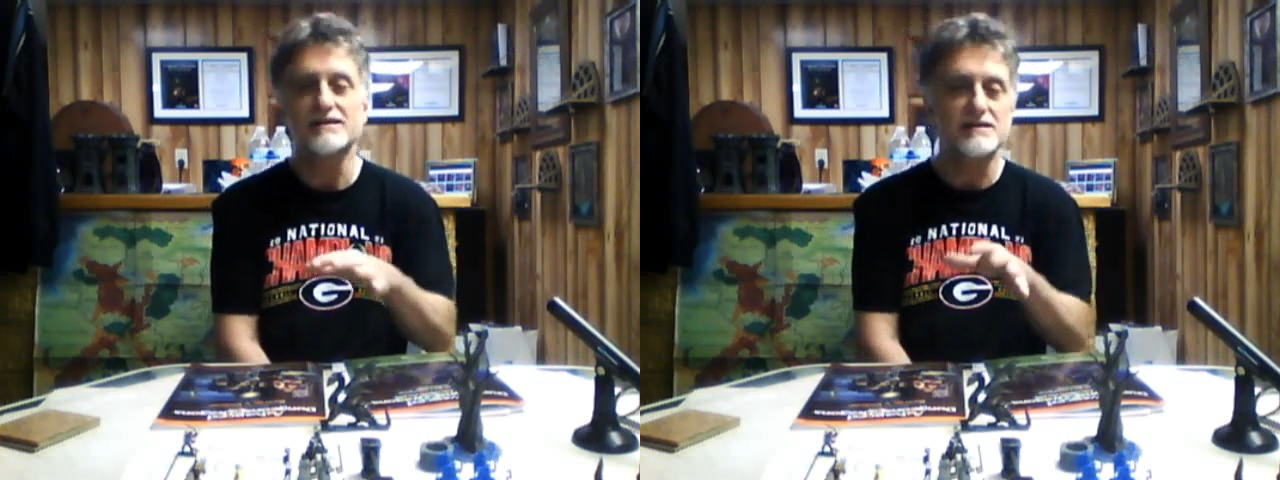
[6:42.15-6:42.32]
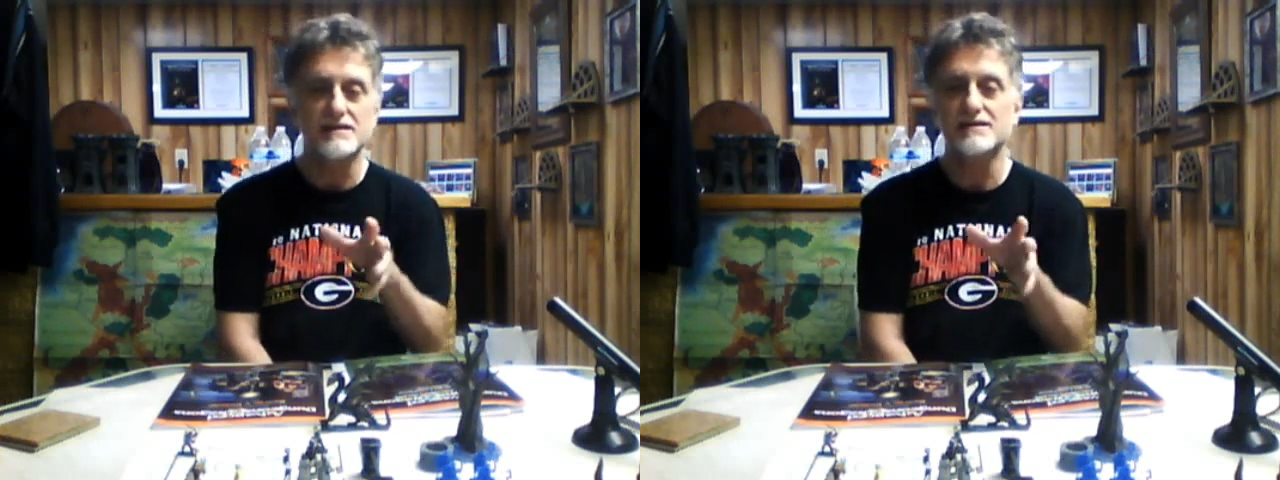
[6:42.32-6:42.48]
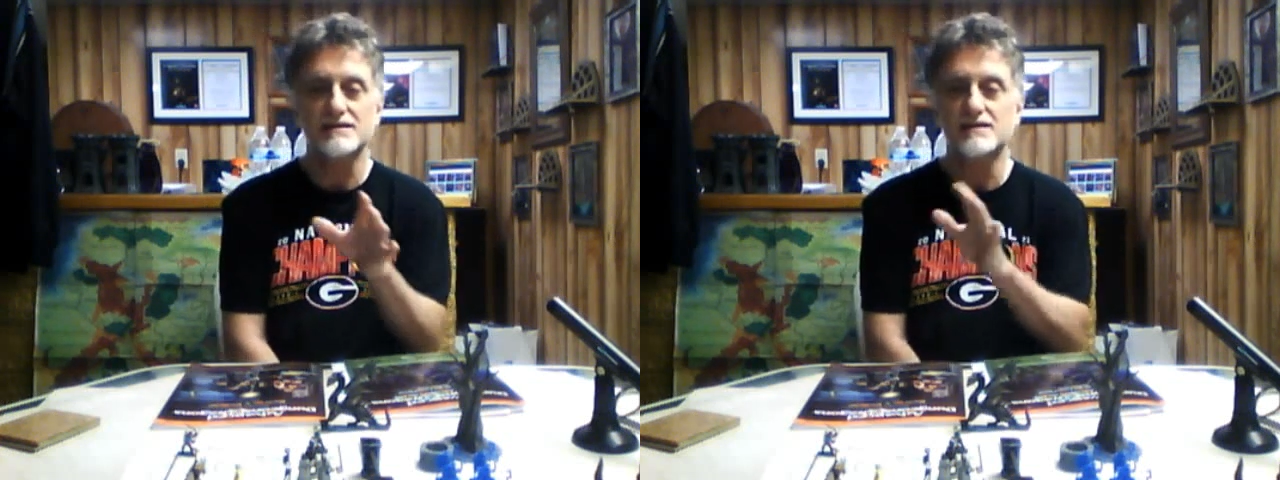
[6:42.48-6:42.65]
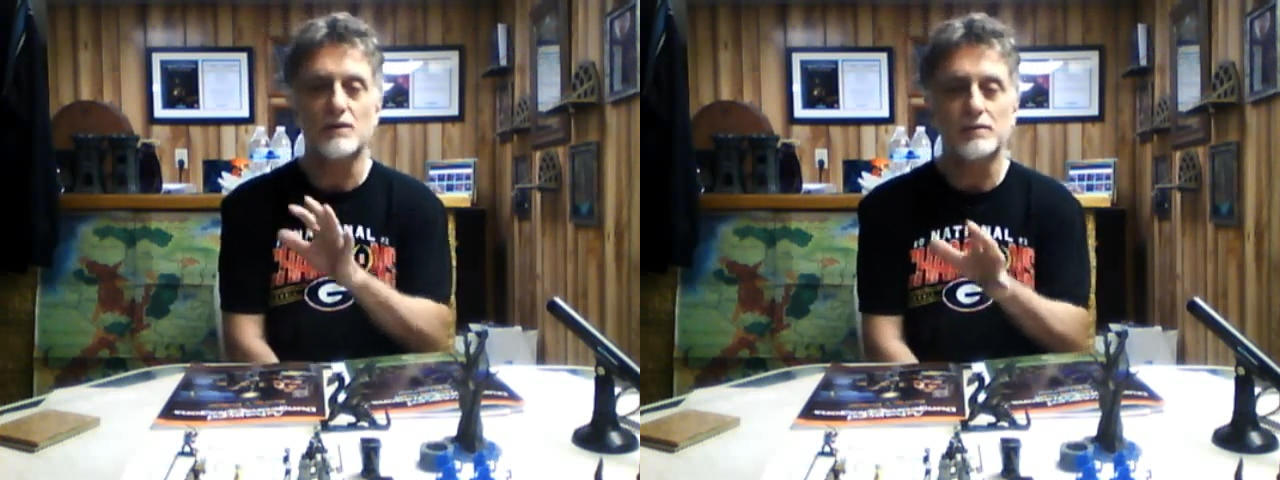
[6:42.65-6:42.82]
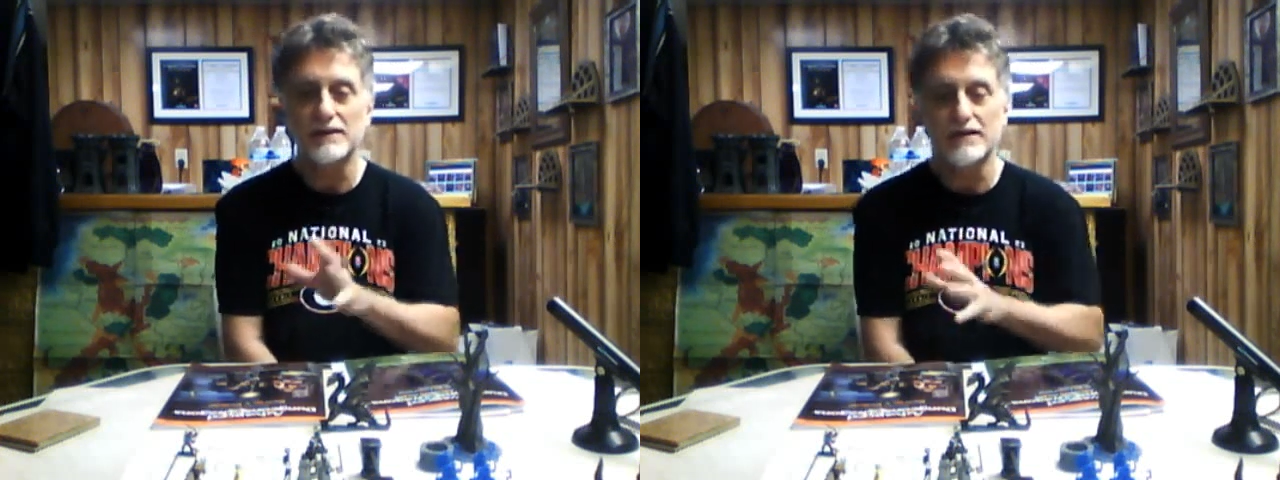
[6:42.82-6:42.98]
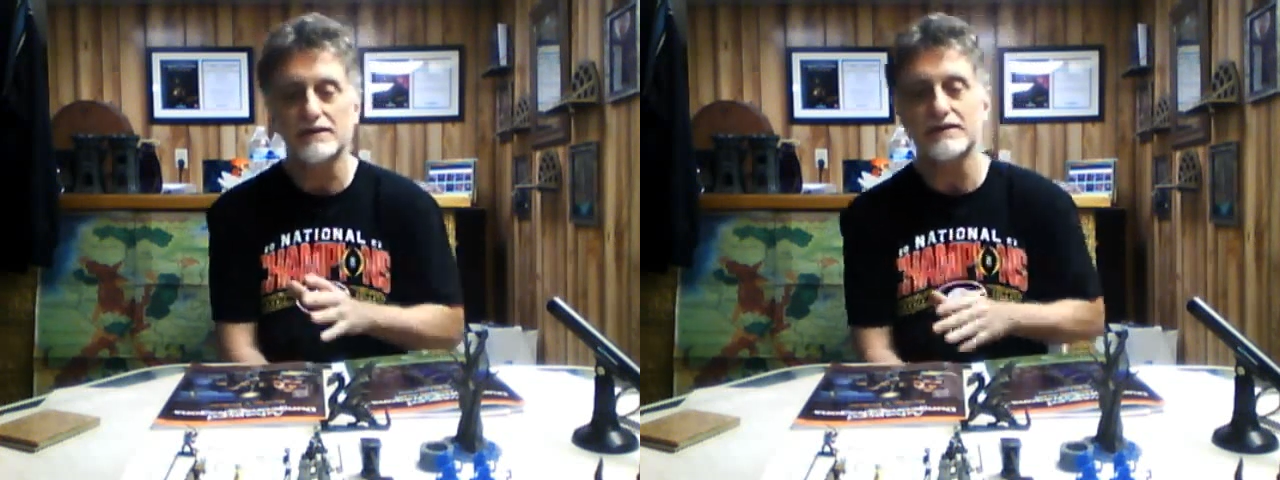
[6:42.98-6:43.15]
is
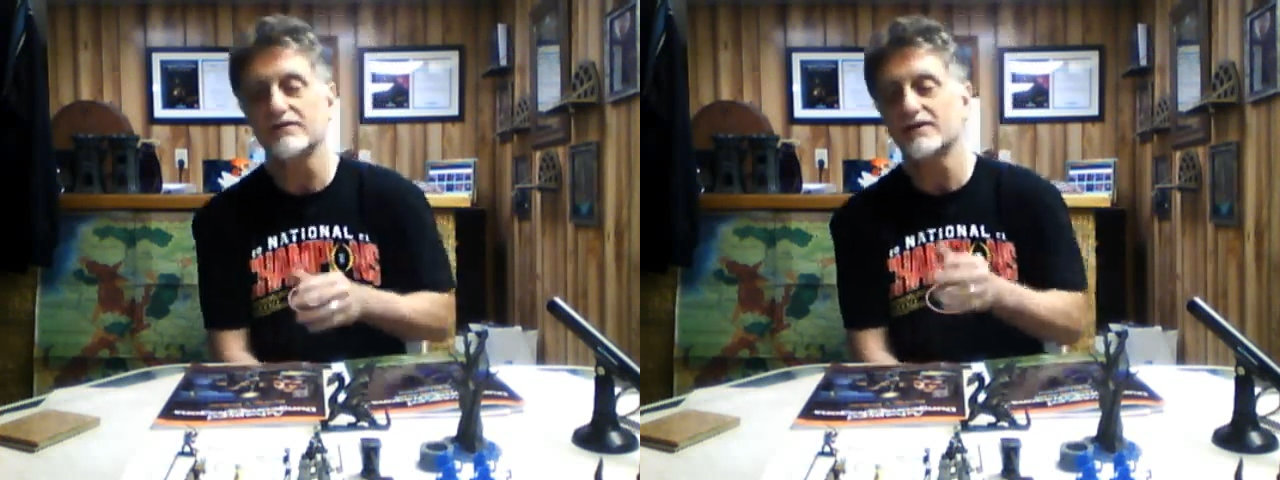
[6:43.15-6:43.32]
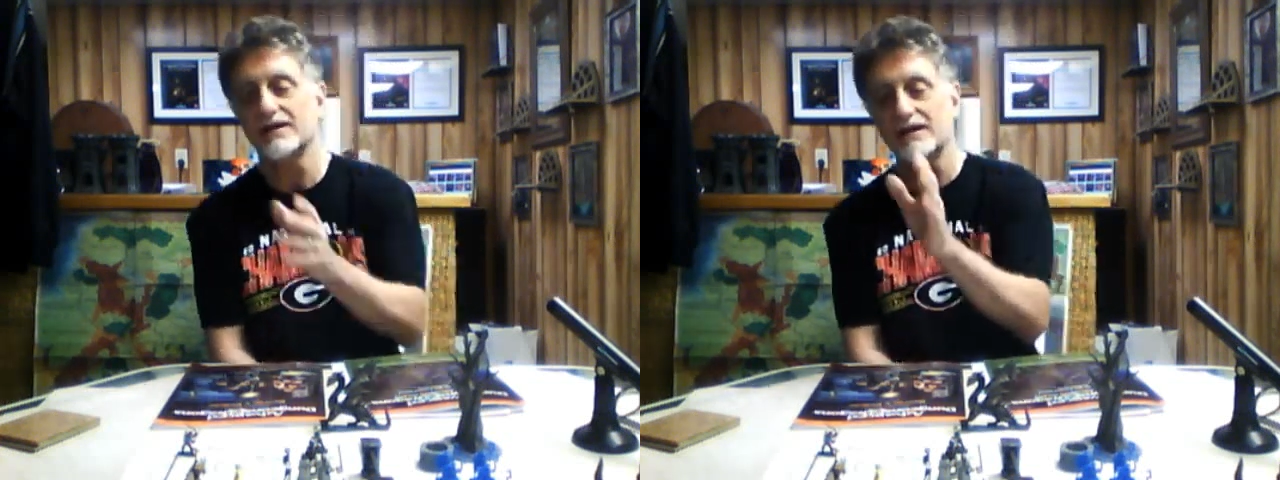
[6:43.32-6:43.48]
completely different.